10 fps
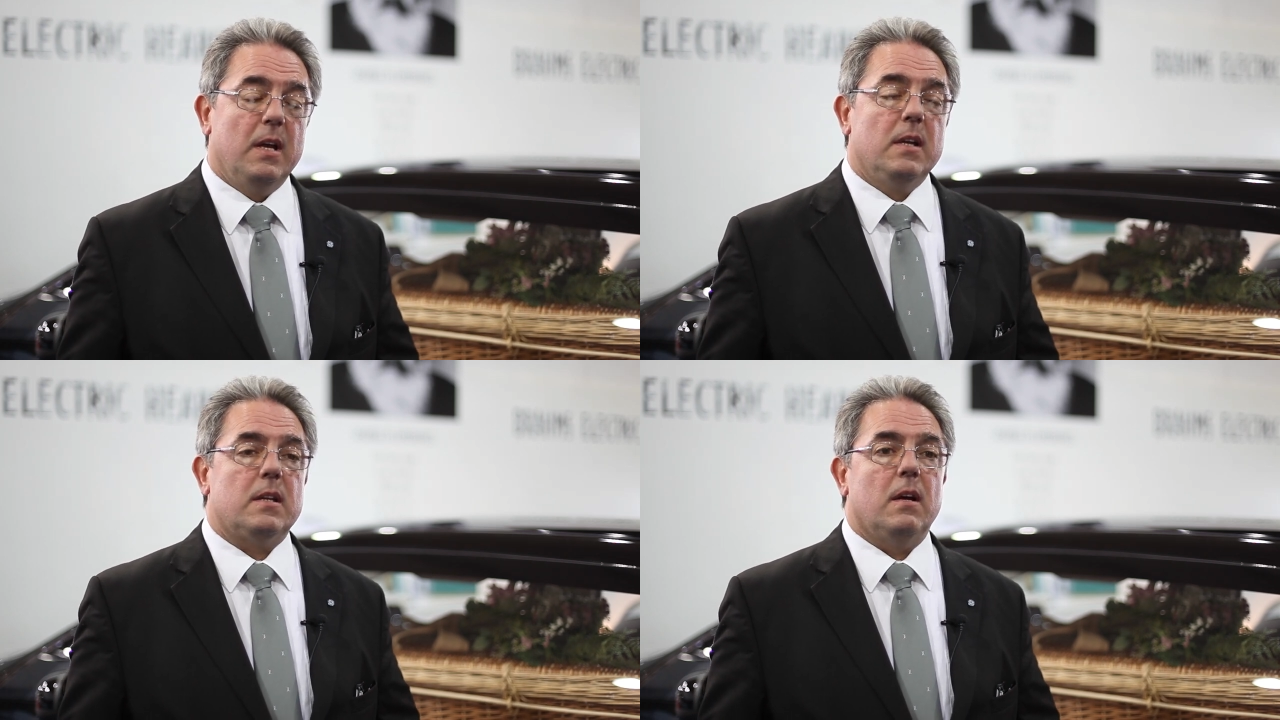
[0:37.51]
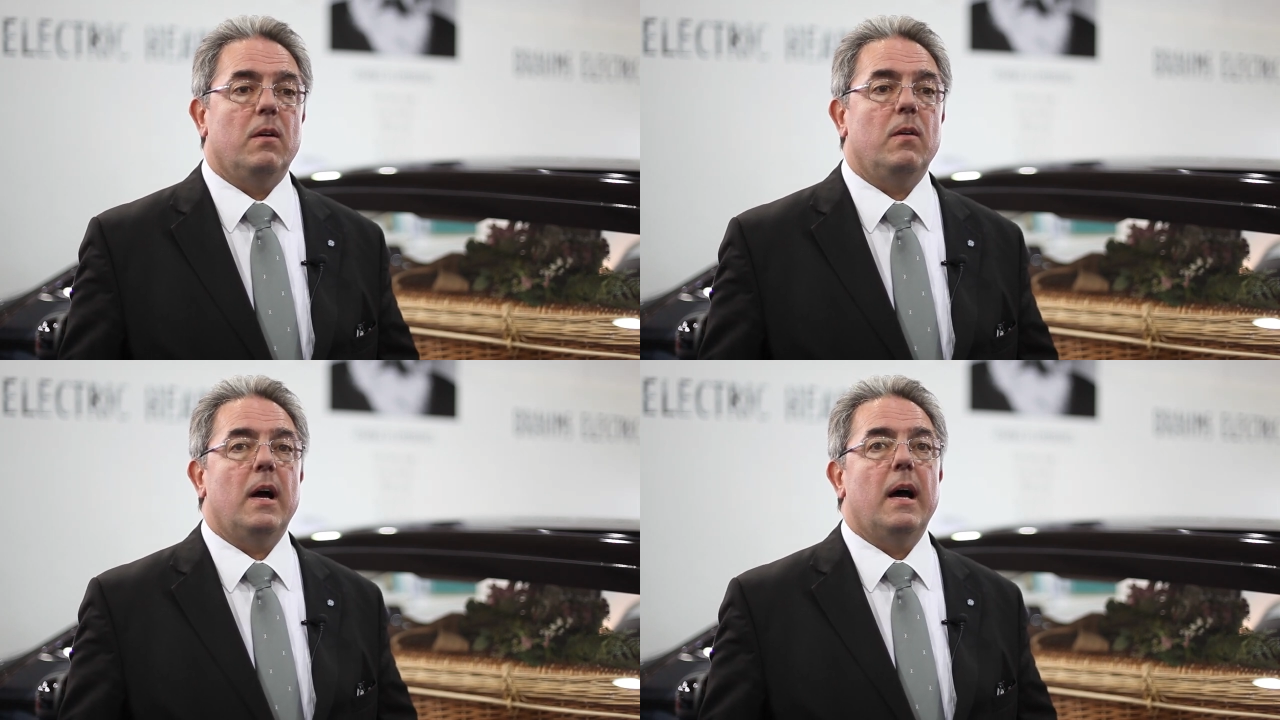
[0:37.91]

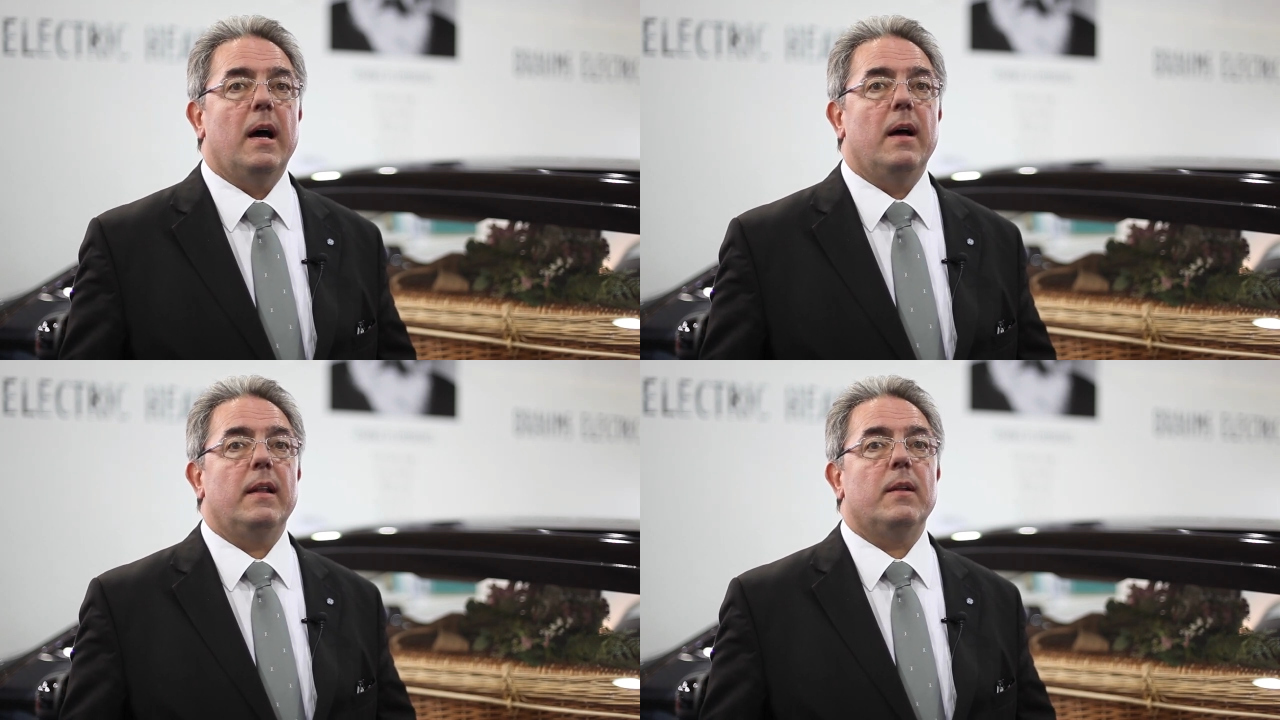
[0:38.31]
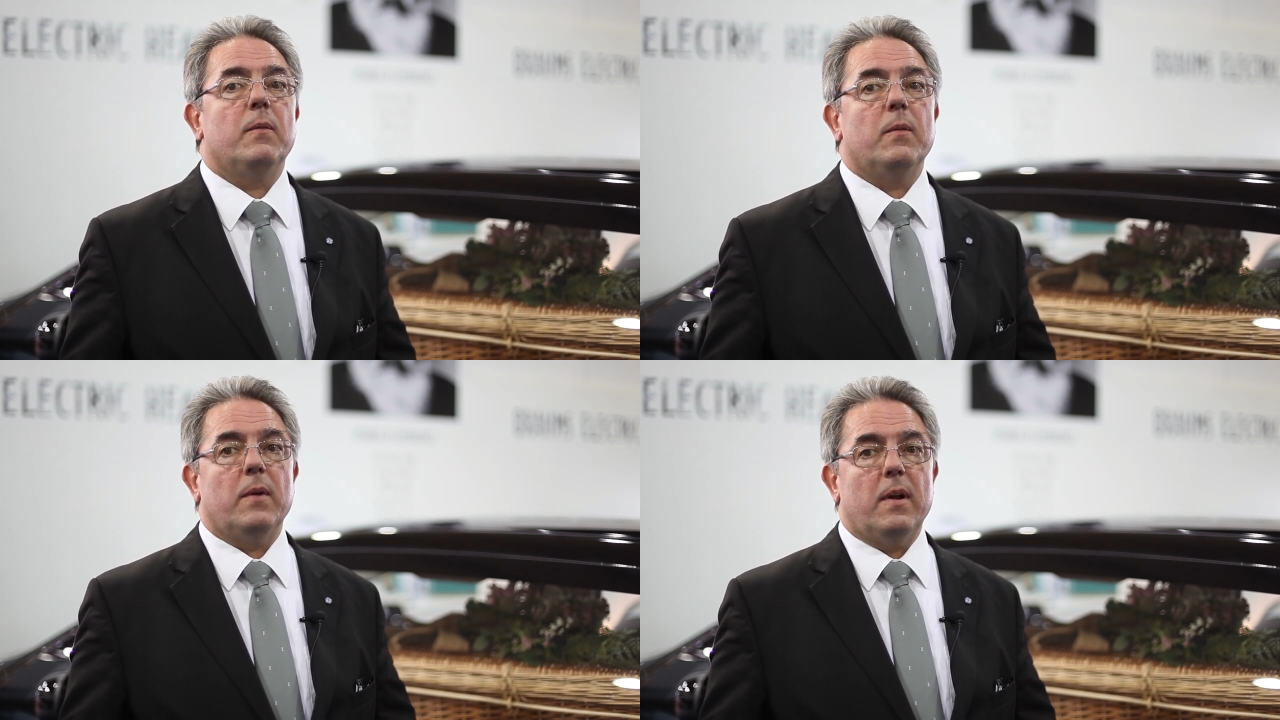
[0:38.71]
So uh,
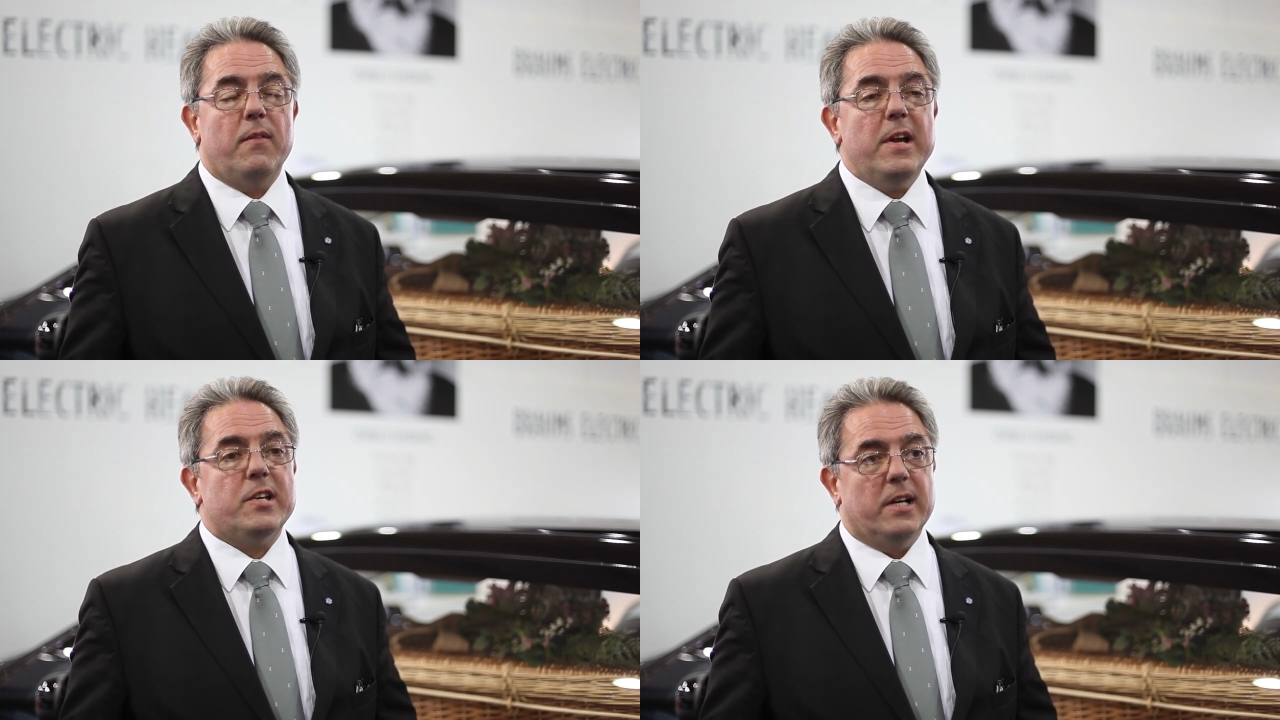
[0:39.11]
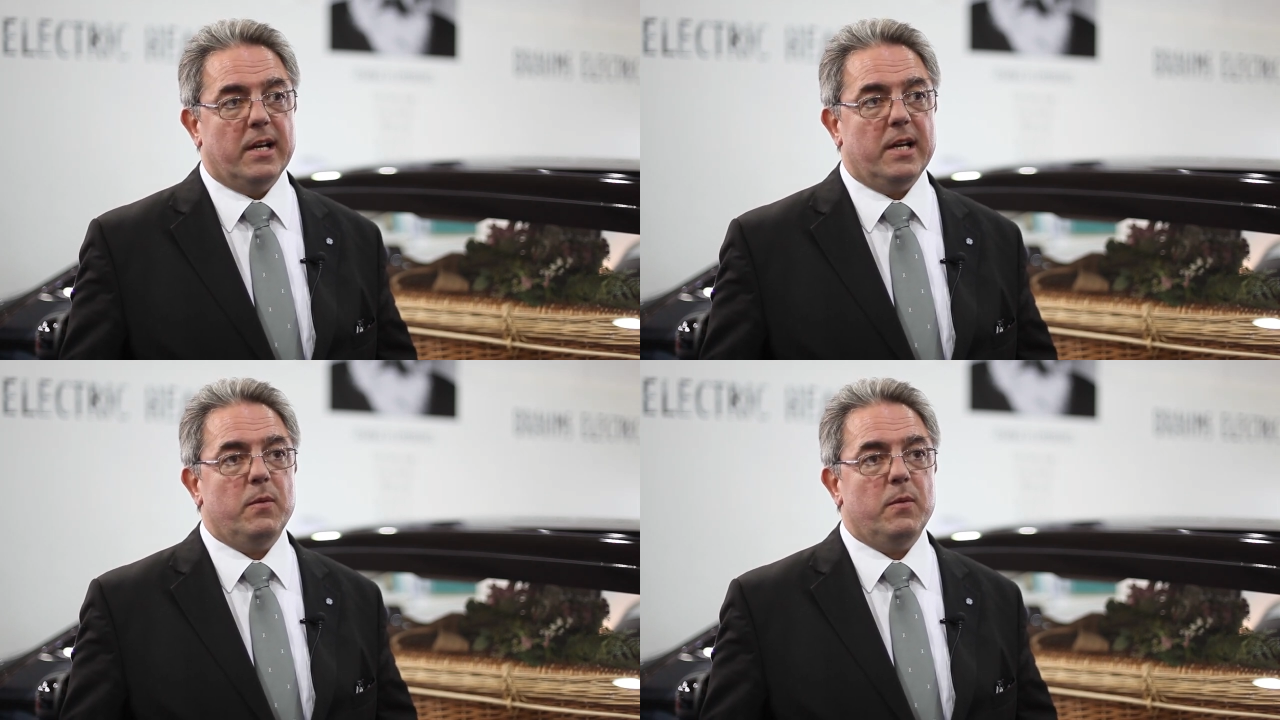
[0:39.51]
originally,